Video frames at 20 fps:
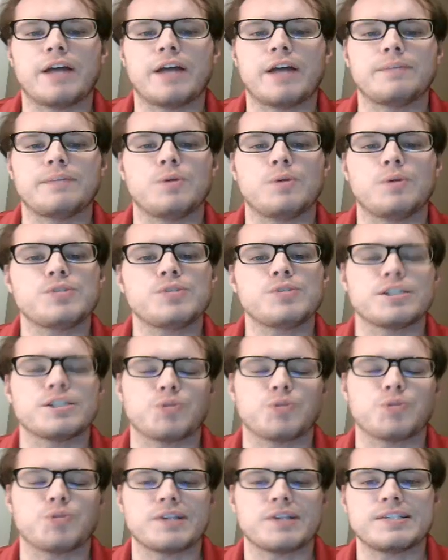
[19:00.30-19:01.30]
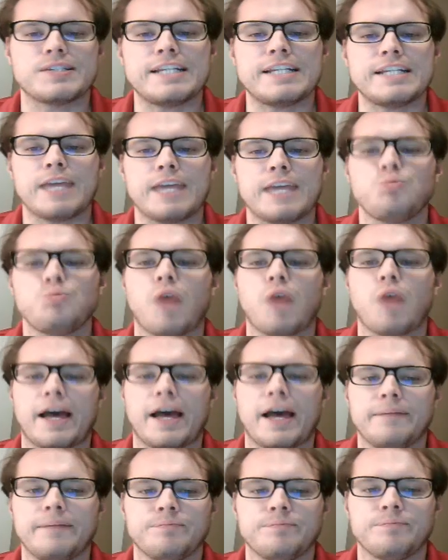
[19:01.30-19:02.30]
the most interesting and
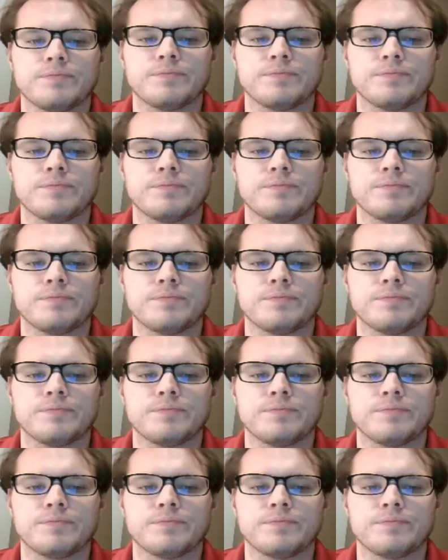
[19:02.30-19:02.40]
why?